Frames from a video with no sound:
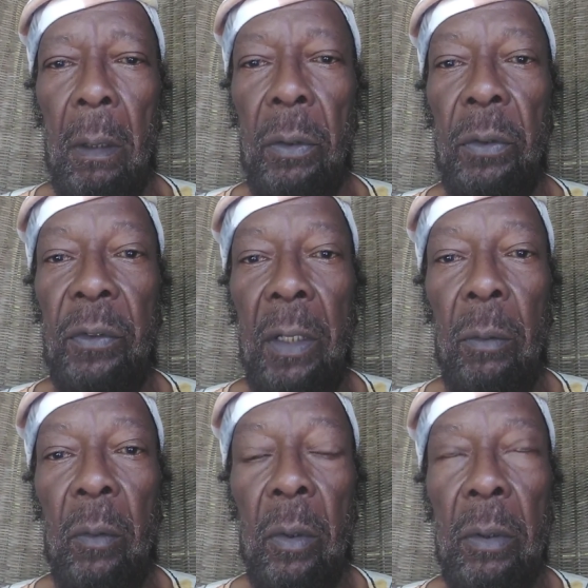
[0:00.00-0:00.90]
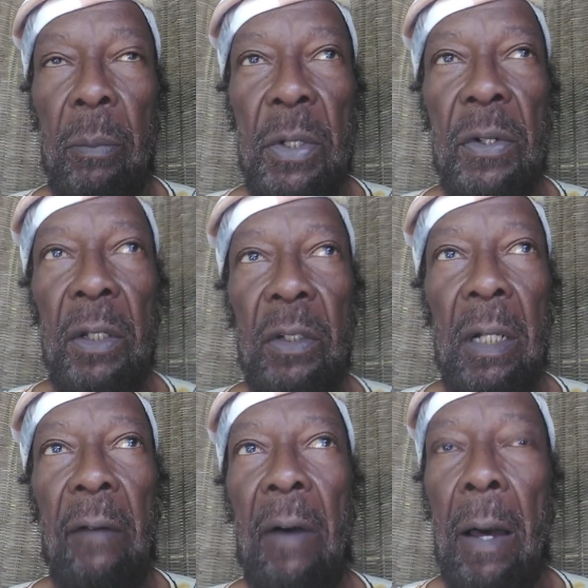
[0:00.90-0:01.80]
You see the position
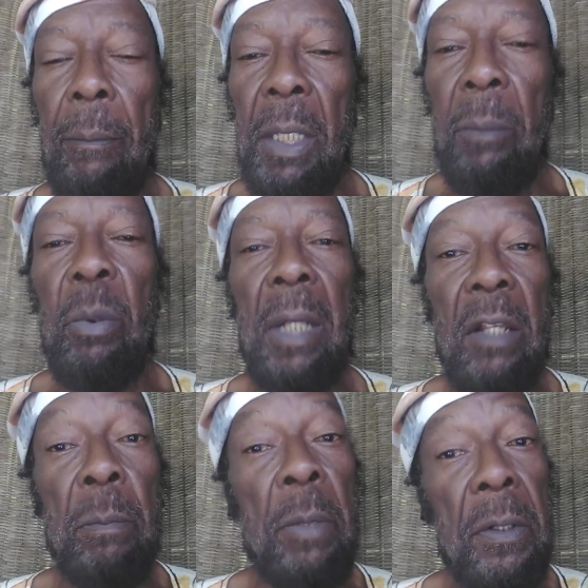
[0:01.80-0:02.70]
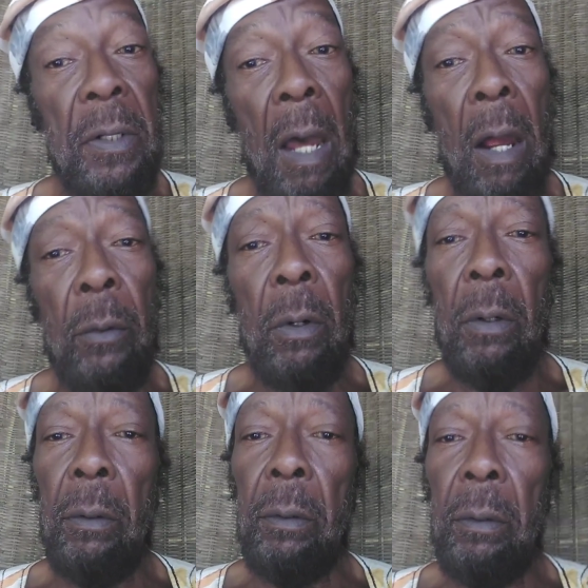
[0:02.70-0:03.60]
of our people that's
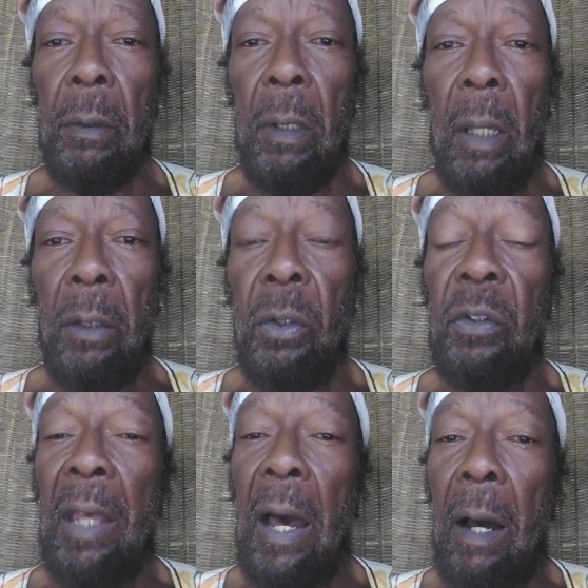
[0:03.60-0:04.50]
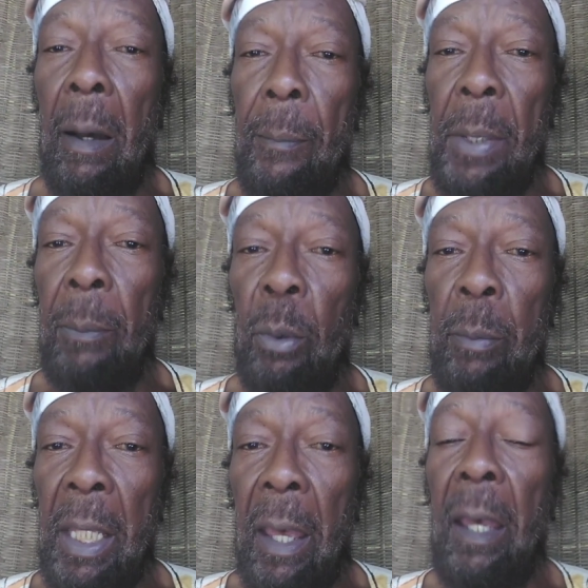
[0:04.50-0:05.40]
bizarro you see how people
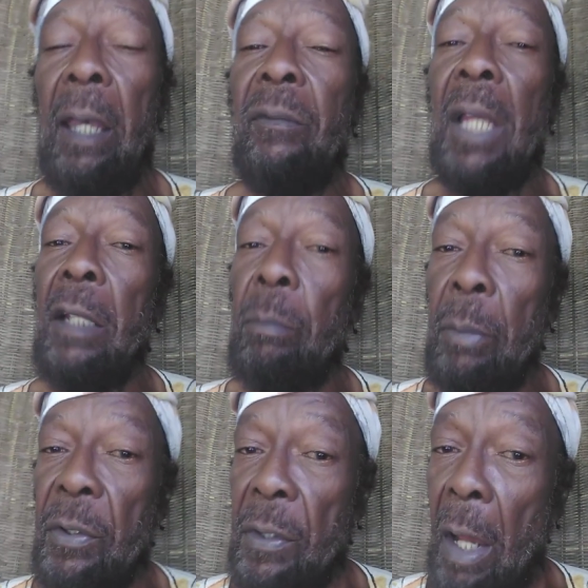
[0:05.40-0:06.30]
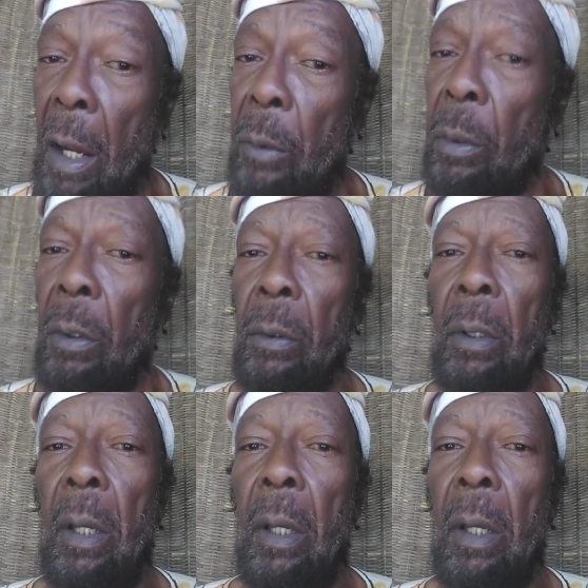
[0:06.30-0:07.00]
behave? That's bizarro.